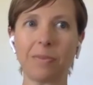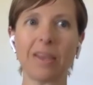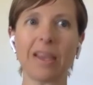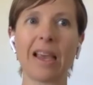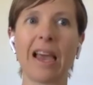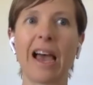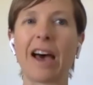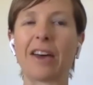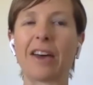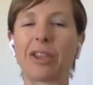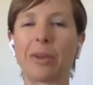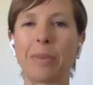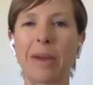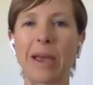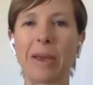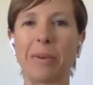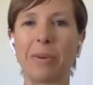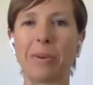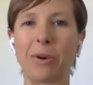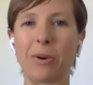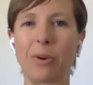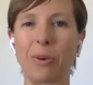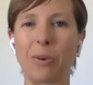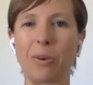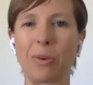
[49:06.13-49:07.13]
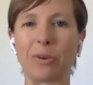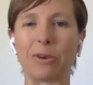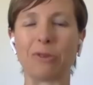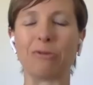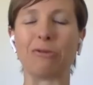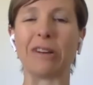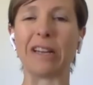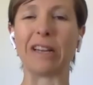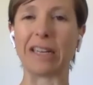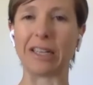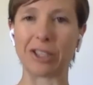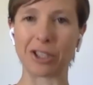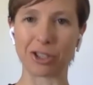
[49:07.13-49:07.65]
Other people
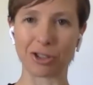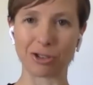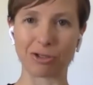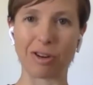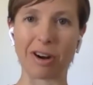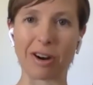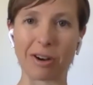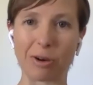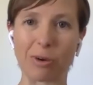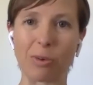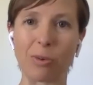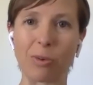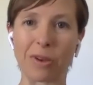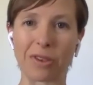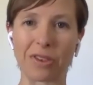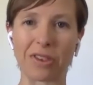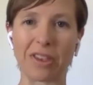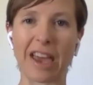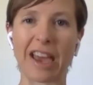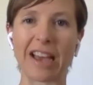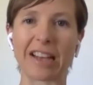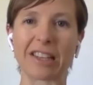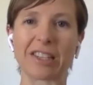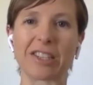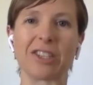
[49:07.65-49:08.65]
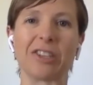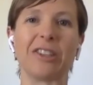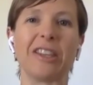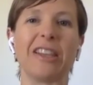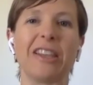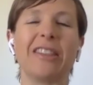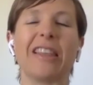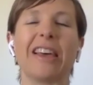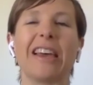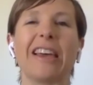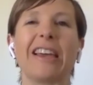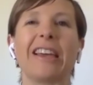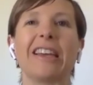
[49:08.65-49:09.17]
really struggle with that, so then
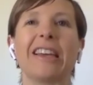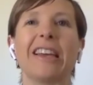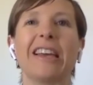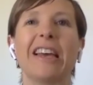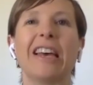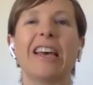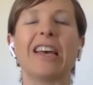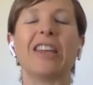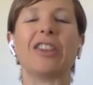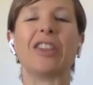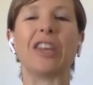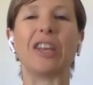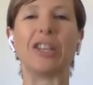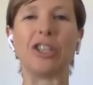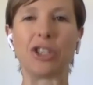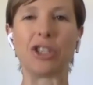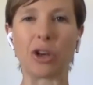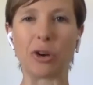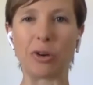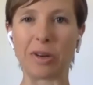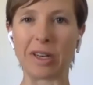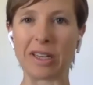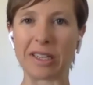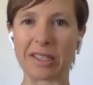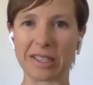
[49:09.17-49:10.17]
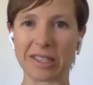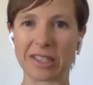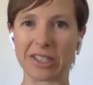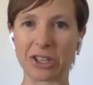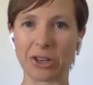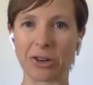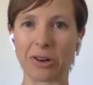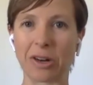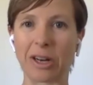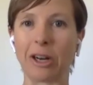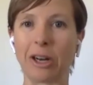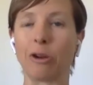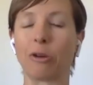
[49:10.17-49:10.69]
they don't
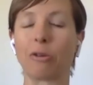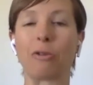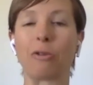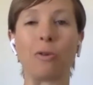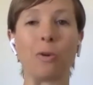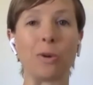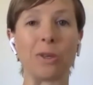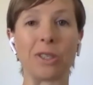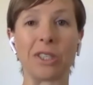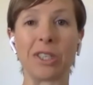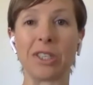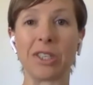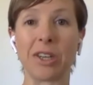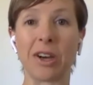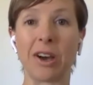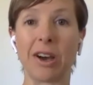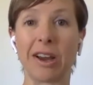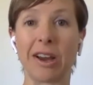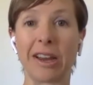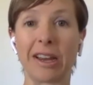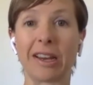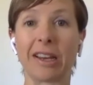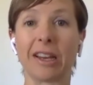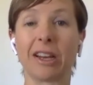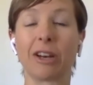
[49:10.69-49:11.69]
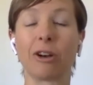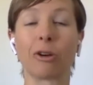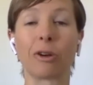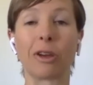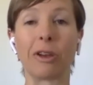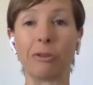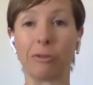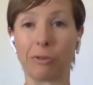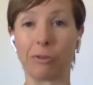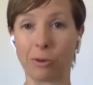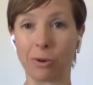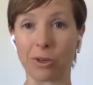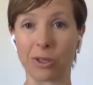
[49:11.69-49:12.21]
necessarily look forward to dying. Looking
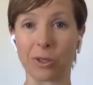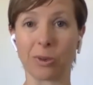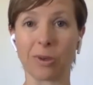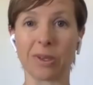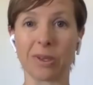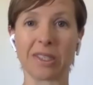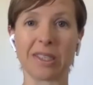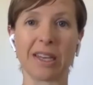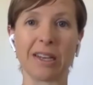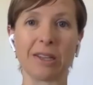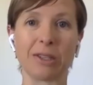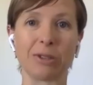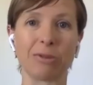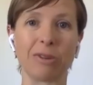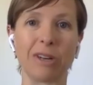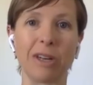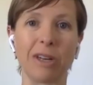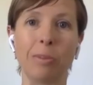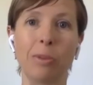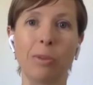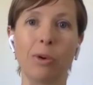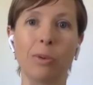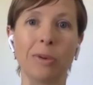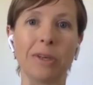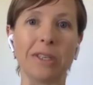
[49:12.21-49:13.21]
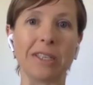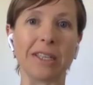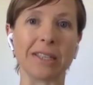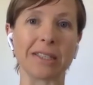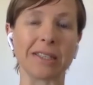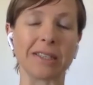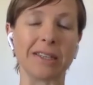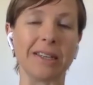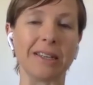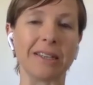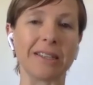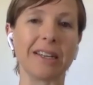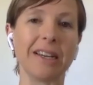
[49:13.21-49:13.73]
forward to it sounds really morbid, doesn't
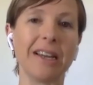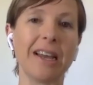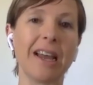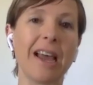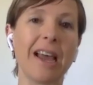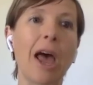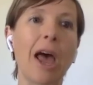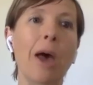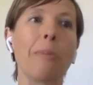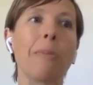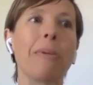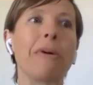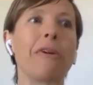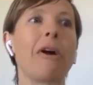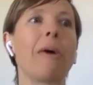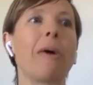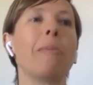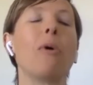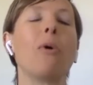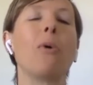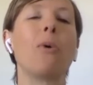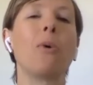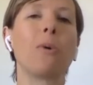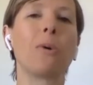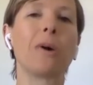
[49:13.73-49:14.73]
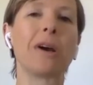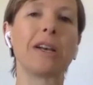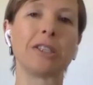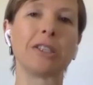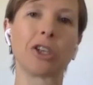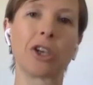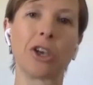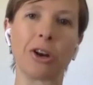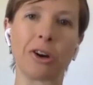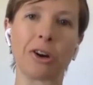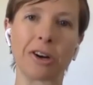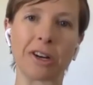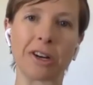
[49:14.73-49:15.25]
it? But I'm always
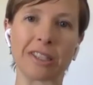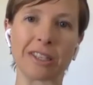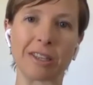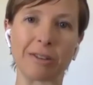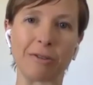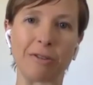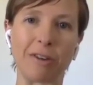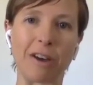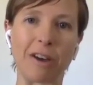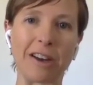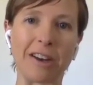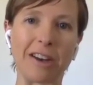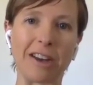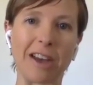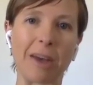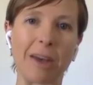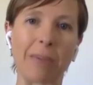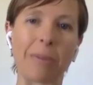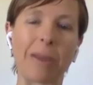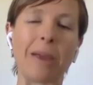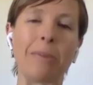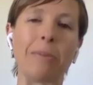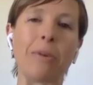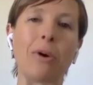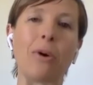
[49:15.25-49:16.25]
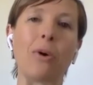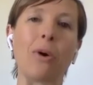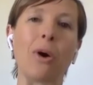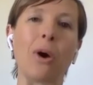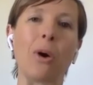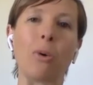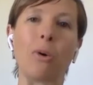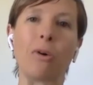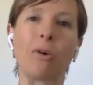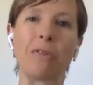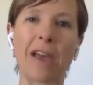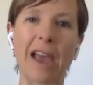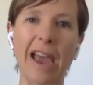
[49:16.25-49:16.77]
curious to find out people who
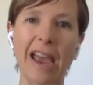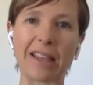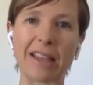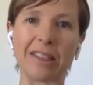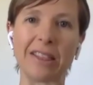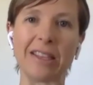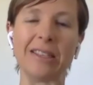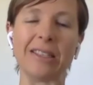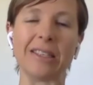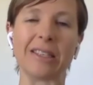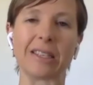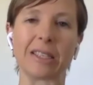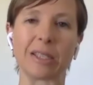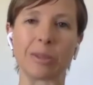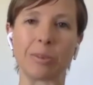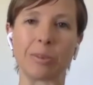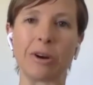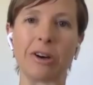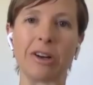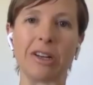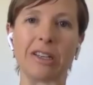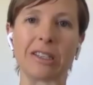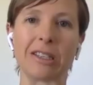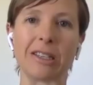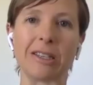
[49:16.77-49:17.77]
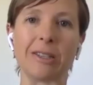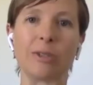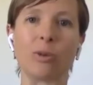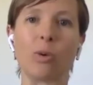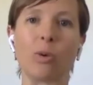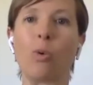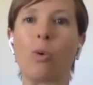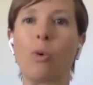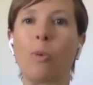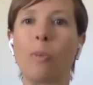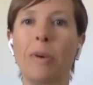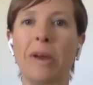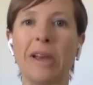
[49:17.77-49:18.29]
have had these experiences
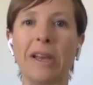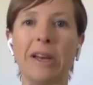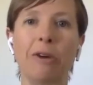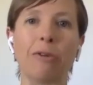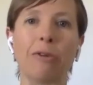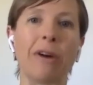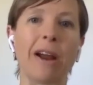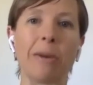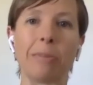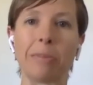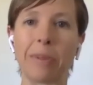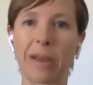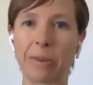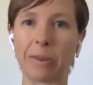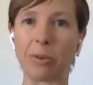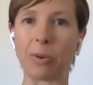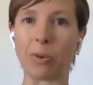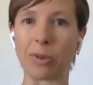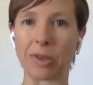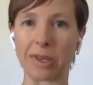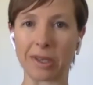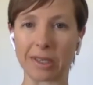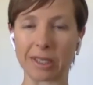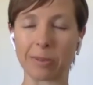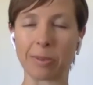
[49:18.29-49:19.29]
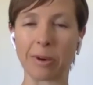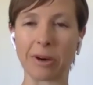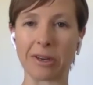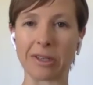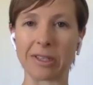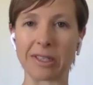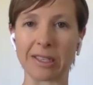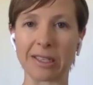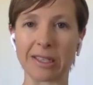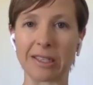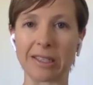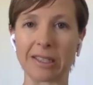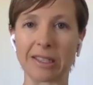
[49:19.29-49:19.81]
or been around people with
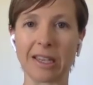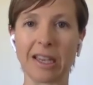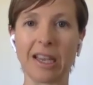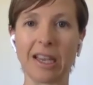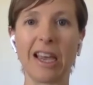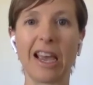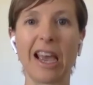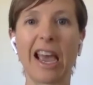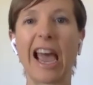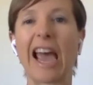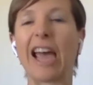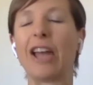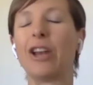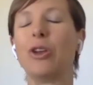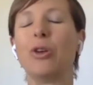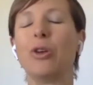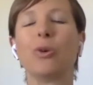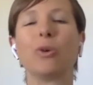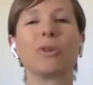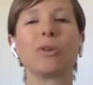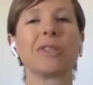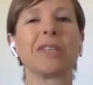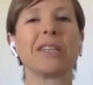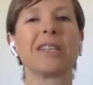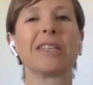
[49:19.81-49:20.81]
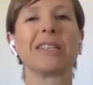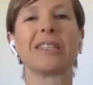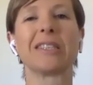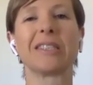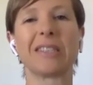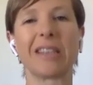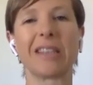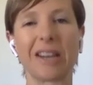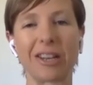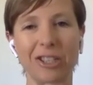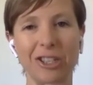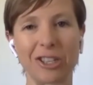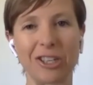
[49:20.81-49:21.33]
experiences. And yours is
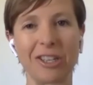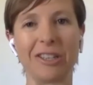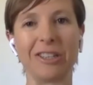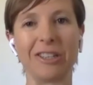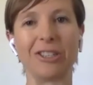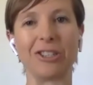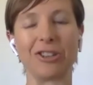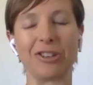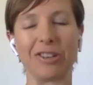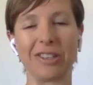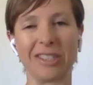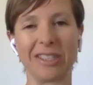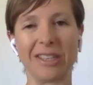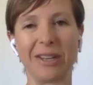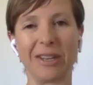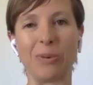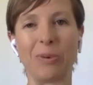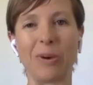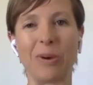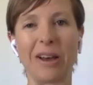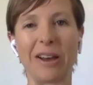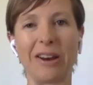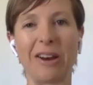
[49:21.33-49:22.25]
such an interesting one.